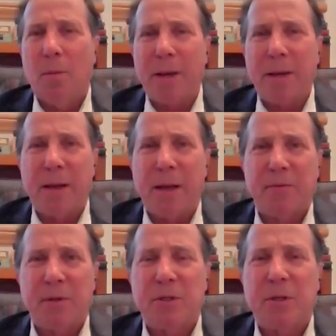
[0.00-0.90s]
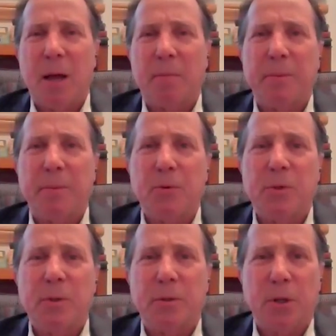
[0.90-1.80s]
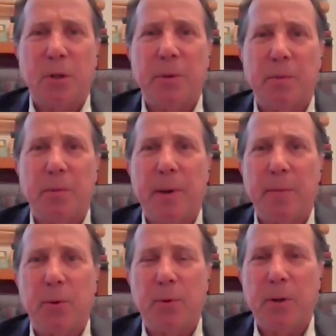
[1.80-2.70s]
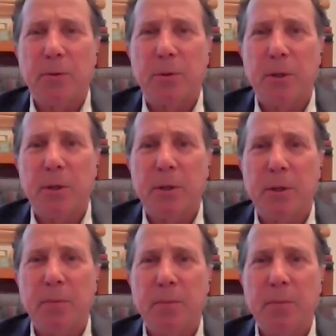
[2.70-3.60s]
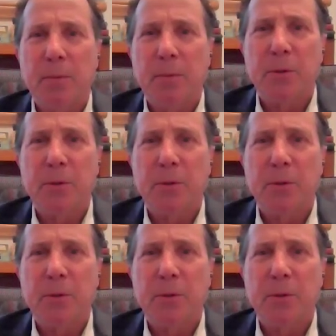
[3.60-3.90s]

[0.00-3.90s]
Well, am I going to have to stop telling people my pronouns are he and him?